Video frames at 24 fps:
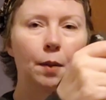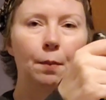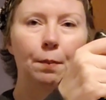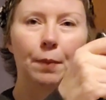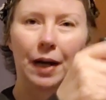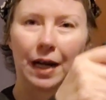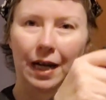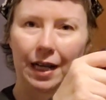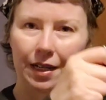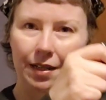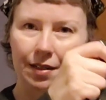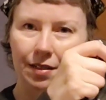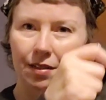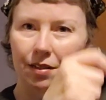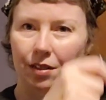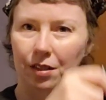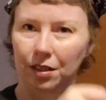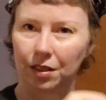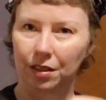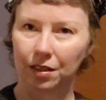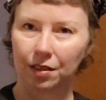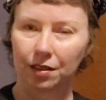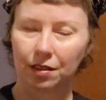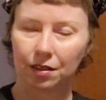bias
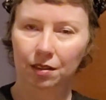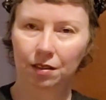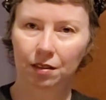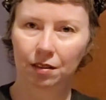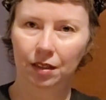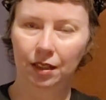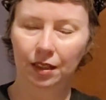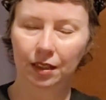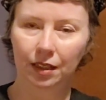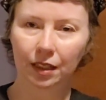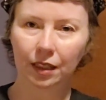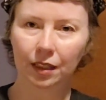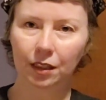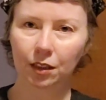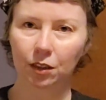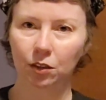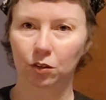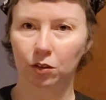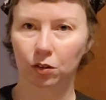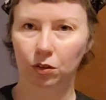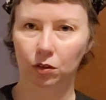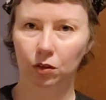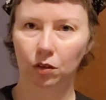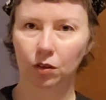cut. I think
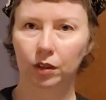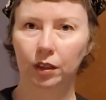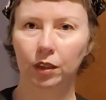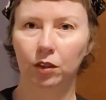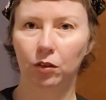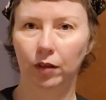it'll